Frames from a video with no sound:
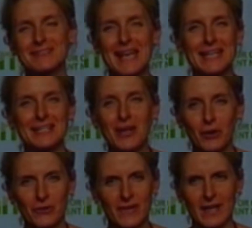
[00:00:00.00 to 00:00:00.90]
Taking
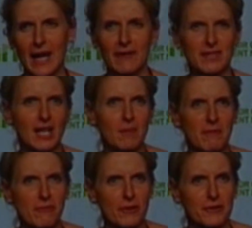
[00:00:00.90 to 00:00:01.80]
notes, like, I have to get up
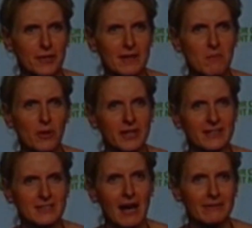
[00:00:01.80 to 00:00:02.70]
at 4:30 in the morning
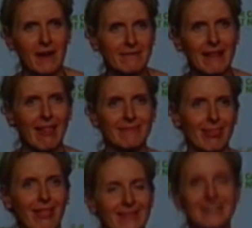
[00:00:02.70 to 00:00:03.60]
and jog my mom,
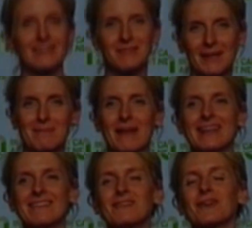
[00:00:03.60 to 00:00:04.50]
and, you know, like, make
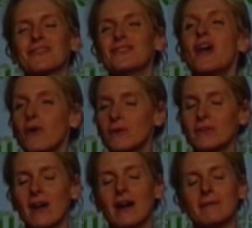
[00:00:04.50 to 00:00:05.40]
it even worse. No,
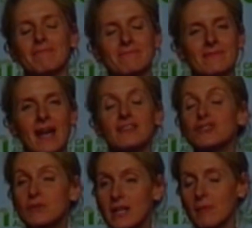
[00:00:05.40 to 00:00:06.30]
I
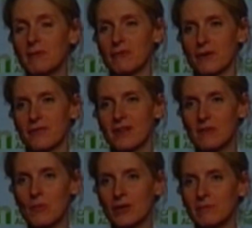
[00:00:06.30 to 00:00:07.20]
do get up at 4:30 in
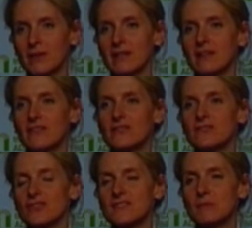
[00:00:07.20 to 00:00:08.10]
the morning, but it is
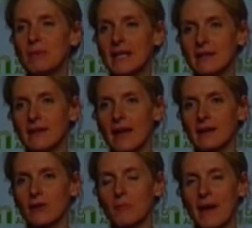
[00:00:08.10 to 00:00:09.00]
just to pee
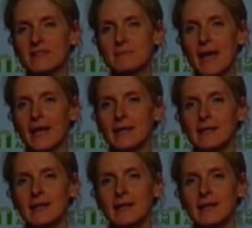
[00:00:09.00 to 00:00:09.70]
and go back to bed.